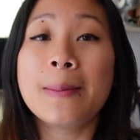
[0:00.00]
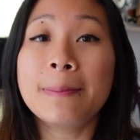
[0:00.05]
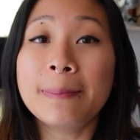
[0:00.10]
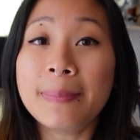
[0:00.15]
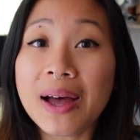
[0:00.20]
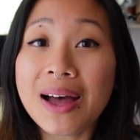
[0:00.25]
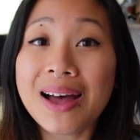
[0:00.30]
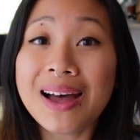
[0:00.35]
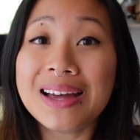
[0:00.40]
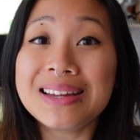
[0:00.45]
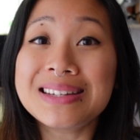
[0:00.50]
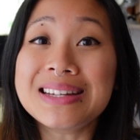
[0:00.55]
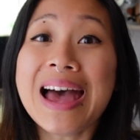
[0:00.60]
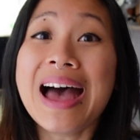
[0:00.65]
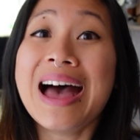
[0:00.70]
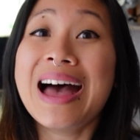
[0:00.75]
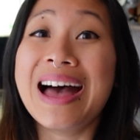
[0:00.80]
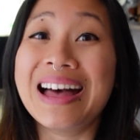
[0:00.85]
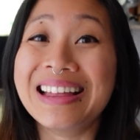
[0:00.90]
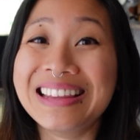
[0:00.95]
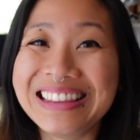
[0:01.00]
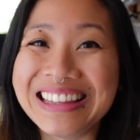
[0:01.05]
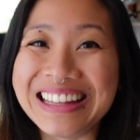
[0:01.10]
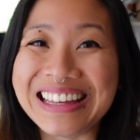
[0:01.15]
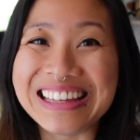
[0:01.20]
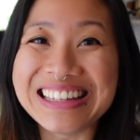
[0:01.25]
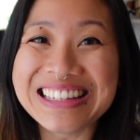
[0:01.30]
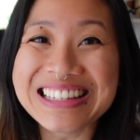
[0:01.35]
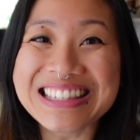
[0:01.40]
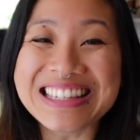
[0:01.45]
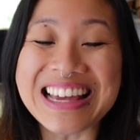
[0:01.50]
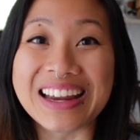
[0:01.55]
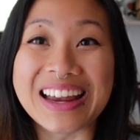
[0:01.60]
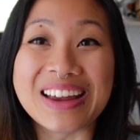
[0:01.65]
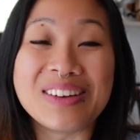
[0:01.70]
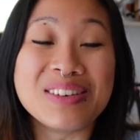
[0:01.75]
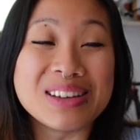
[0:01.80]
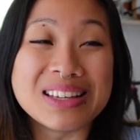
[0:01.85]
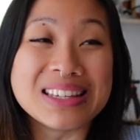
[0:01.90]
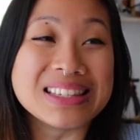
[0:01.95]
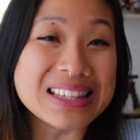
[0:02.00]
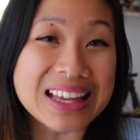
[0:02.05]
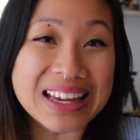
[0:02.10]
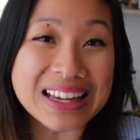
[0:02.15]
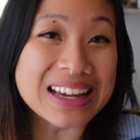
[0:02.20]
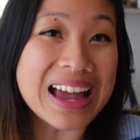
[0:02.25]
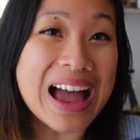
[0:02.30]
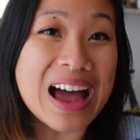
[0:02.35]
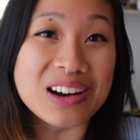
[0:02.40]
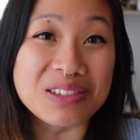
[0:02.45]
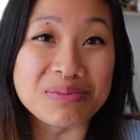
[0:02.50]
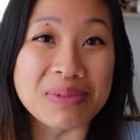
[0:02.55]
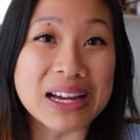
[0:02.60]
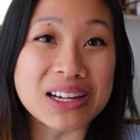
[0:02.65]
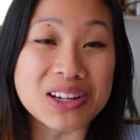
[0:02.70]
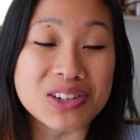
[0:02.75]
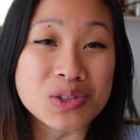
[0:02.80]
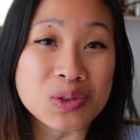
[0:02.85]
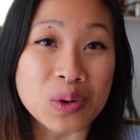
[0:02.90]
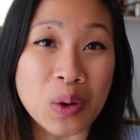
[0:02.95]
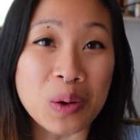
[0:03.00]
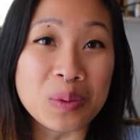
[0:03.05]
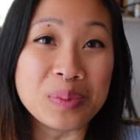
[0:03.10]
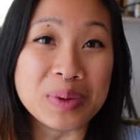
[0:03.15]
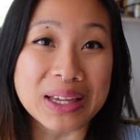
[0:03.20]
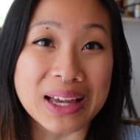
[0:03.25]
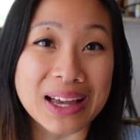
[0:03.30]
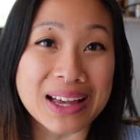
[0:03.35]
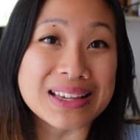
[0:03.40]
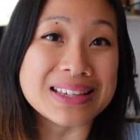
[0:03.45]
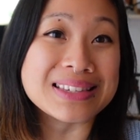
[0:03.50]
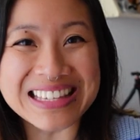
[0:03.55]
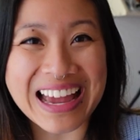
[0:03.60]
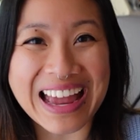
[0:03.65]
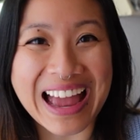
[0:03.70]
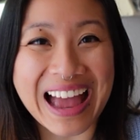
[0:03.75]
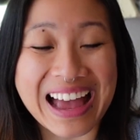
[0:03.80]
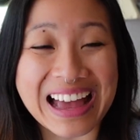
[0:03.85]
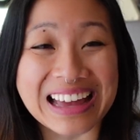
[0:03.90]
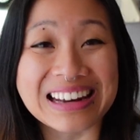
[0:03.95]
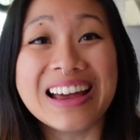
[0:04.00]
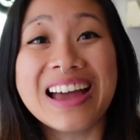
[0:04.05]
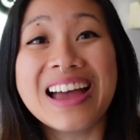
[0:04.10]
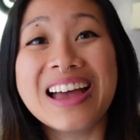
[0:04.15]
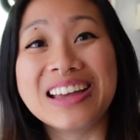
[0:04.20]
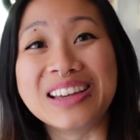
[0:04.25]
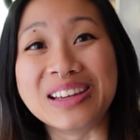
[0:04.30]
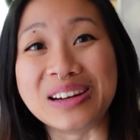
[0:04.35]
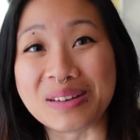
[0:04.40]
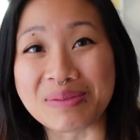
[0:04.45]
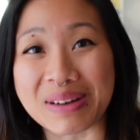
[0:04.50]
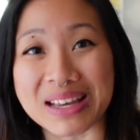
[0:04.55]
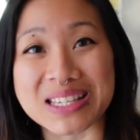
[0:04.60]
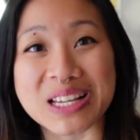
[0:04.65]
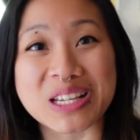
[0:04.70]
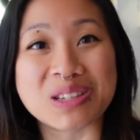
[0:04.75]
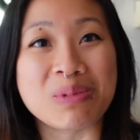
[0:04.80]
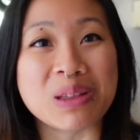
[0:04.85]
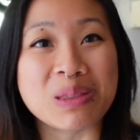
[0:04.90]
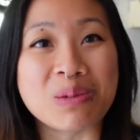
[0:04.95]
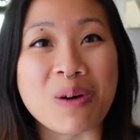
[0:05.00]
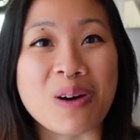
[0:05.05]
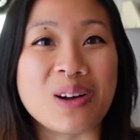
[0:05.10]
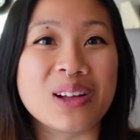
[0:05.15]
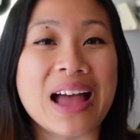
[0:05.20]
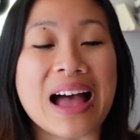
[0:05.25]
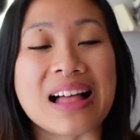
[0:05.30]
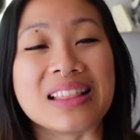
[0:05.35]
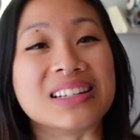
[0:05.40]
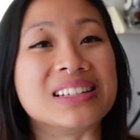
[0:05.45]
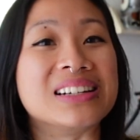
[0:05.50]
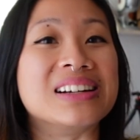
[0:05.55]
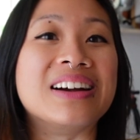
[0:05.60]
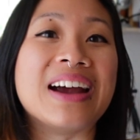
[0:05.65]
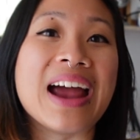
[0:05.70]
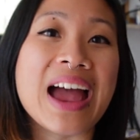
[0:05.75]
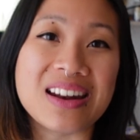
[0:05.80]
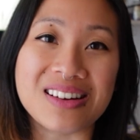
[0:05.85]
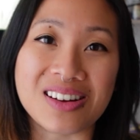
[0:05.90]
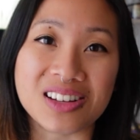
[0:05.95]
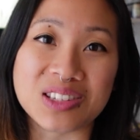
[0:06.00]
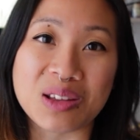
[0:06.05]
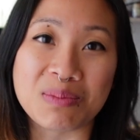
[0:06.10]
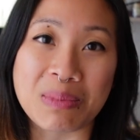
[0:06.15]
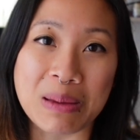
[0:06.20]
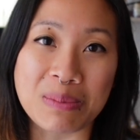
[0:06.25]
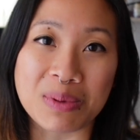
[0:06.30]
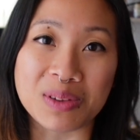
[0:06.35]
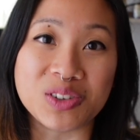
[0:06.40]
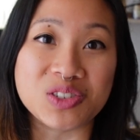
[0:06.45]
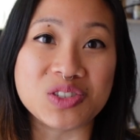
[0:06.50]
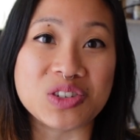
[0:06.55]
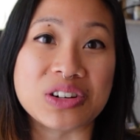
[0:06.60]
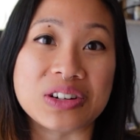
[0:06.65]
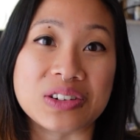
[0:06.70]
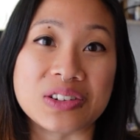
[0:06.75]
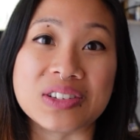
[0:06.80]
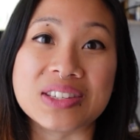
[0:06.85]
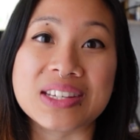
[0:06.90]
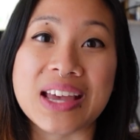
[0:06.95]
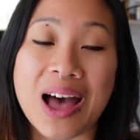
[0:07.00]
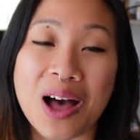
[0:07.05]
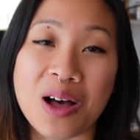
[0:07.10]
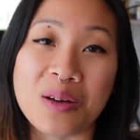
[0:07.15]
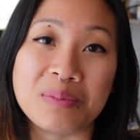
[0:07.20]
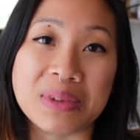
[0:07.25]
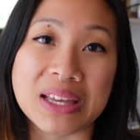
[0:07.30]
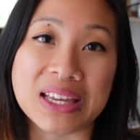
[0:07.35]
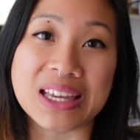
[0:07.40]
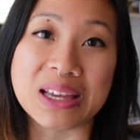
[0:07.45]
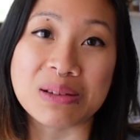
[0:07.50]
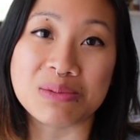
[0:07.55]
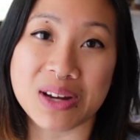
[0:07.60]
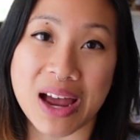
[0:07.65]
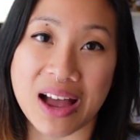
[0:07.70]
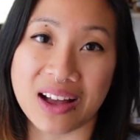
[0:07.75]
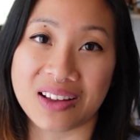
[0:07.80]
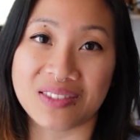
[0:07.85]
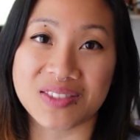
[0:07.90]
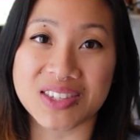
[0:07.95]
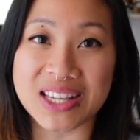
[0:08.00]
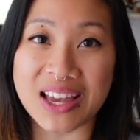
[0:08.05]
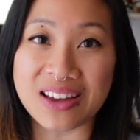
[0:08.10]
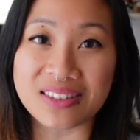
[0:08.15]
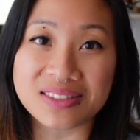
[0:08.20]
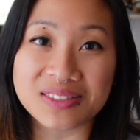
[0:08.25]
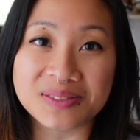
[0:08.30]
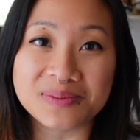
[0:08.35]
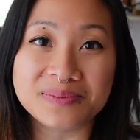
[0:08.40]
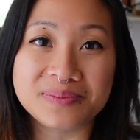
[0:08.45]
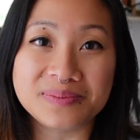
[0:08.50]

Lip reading: but at least it was like out of my control because I had, you know, my 6-month wall calendar and also my bullet journal to help me keep track of stuff.